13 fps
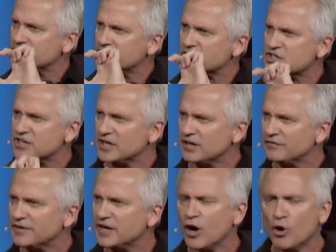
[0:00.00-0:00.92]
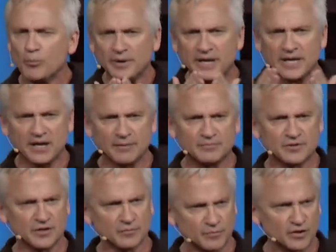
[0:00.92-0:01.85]
of the shelf and opening up
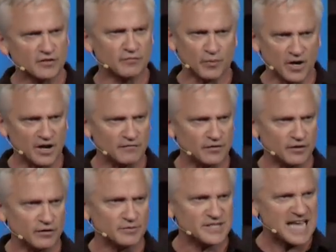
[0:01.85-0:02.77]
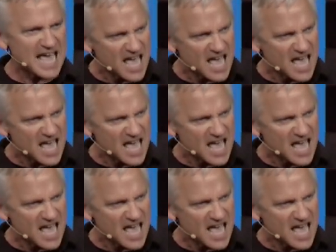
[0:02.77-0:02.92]
to the book of Proverbs.